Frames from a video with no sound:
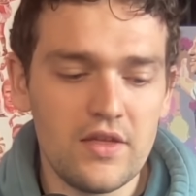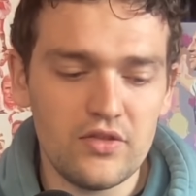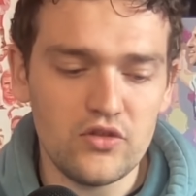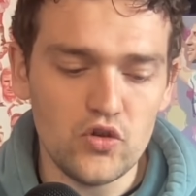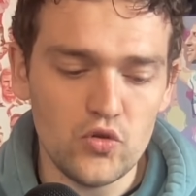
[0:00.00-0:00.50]

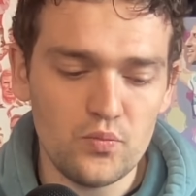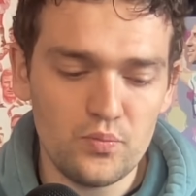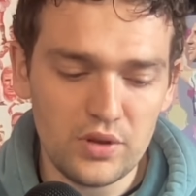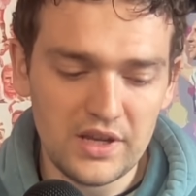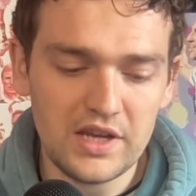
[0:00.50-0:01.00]
You
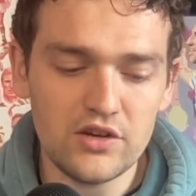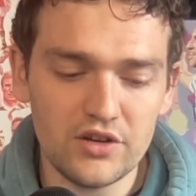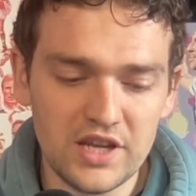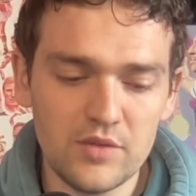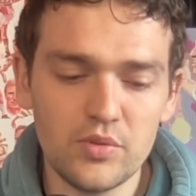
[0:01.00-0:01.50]
play your
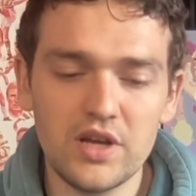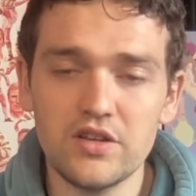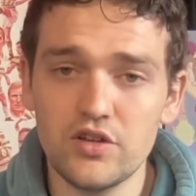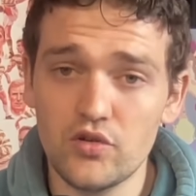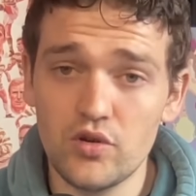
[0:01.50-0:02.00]
game plan
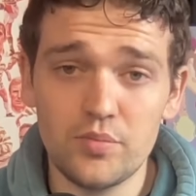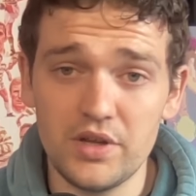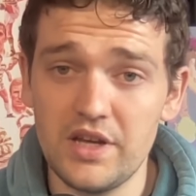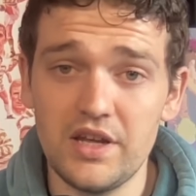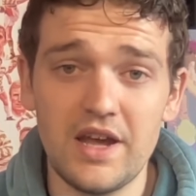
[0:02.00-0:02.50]
that you're going to
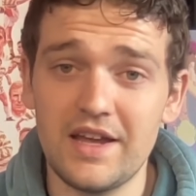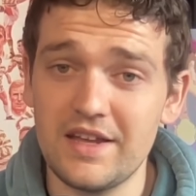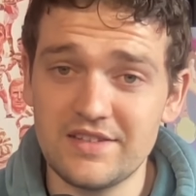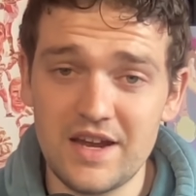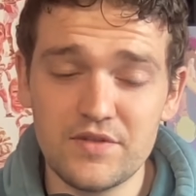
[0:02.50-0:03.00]
play
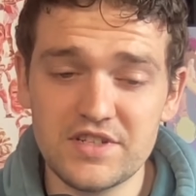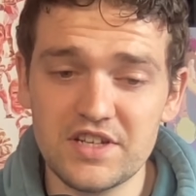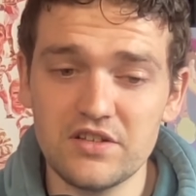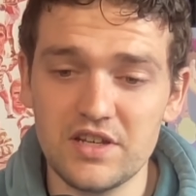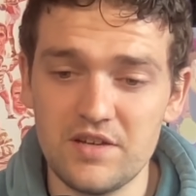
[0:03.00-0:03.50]
against every
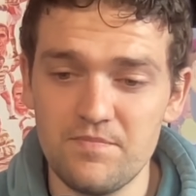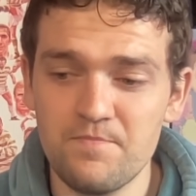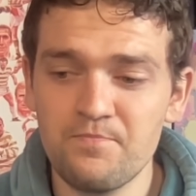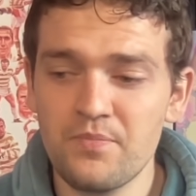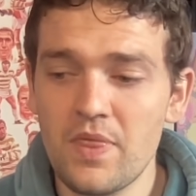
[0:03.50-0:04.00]
single team.
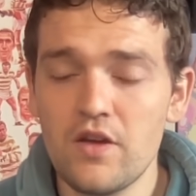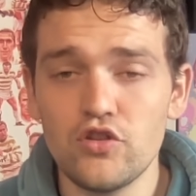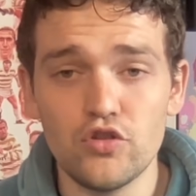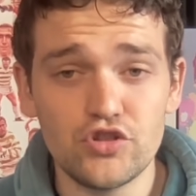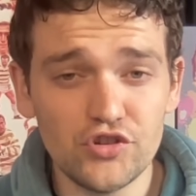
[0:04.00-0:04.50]

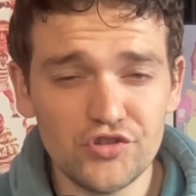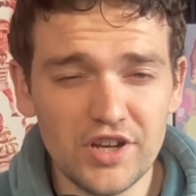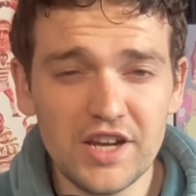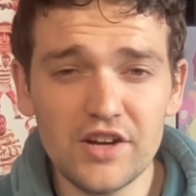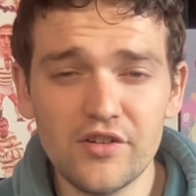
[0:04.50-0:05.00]
You adjust it
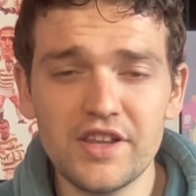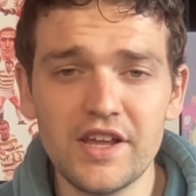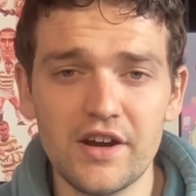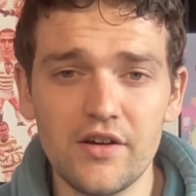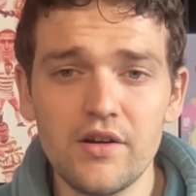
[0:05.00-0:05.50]
here and
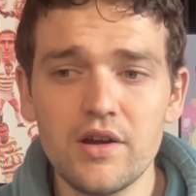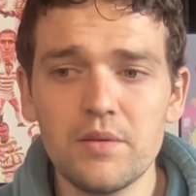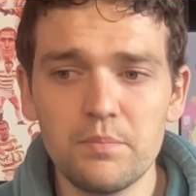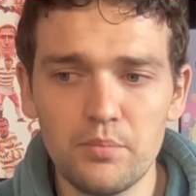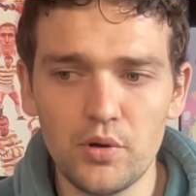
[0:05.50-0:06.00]
there,
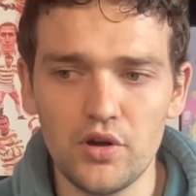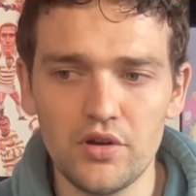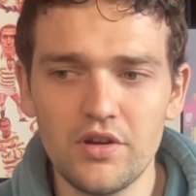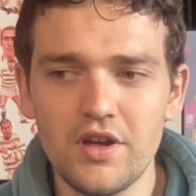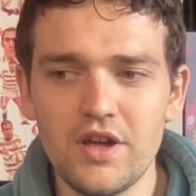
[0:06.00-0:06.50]

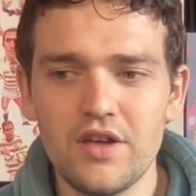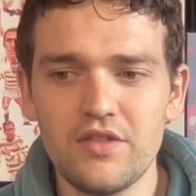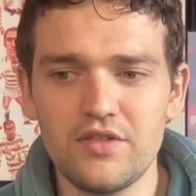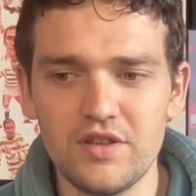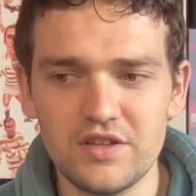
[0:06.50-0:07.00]
but
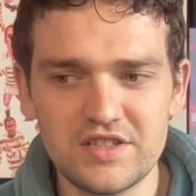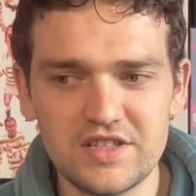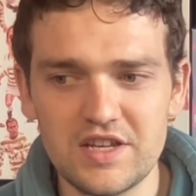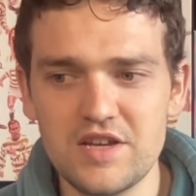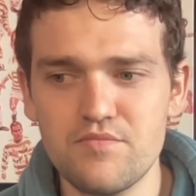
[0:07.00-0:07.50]
the
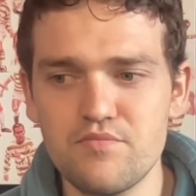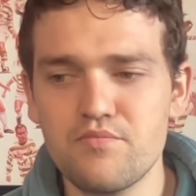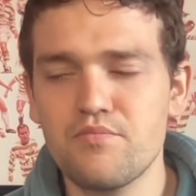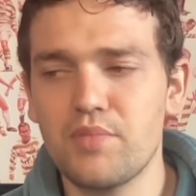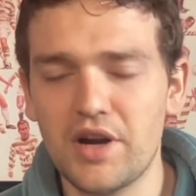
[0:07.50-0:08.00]
same
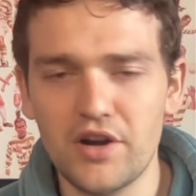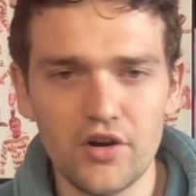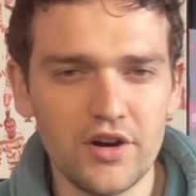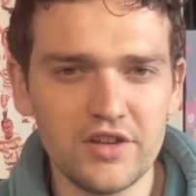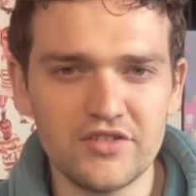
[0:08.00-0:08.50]

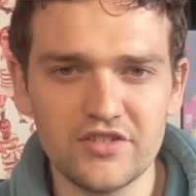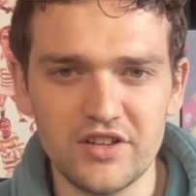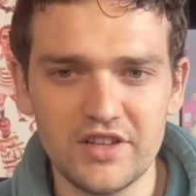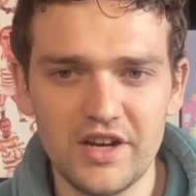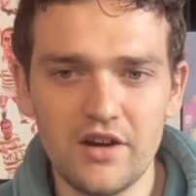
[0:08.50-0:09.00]
priorities are
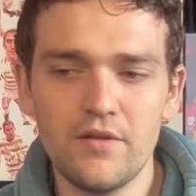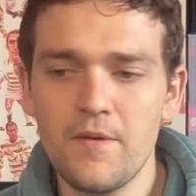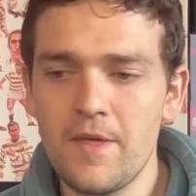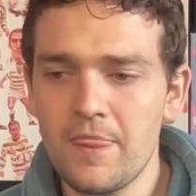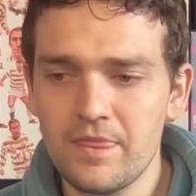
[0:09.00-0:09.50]
still there.
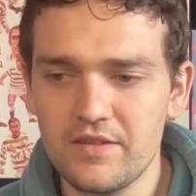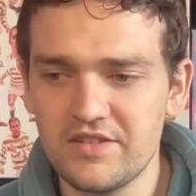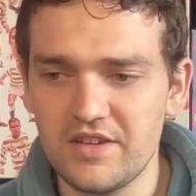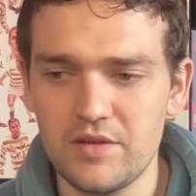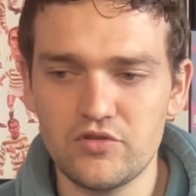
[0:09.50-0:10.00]
The
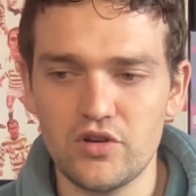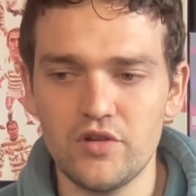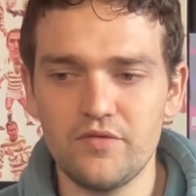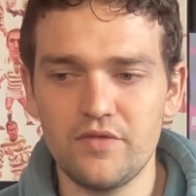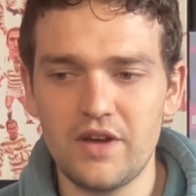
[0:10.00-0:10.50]
same sort
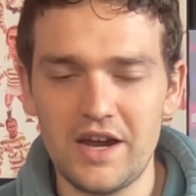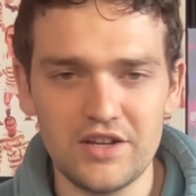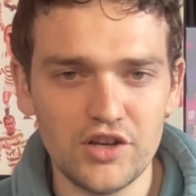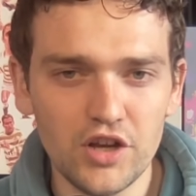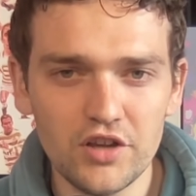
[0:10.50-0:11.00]
of
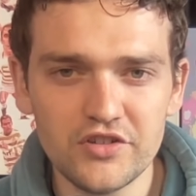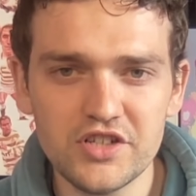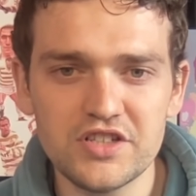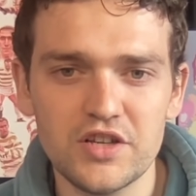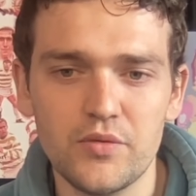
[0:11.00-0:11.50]
ideology
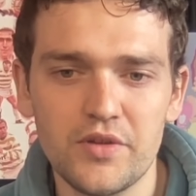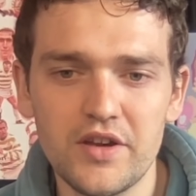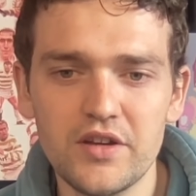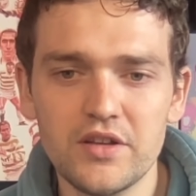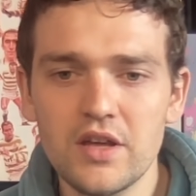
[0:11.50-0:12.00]
is still
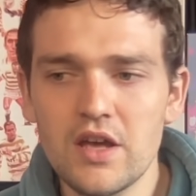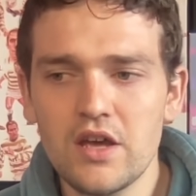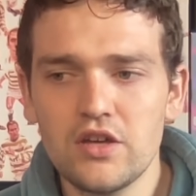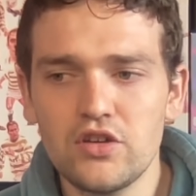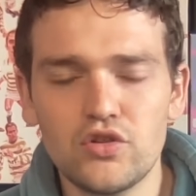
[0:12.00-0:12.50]
within it. You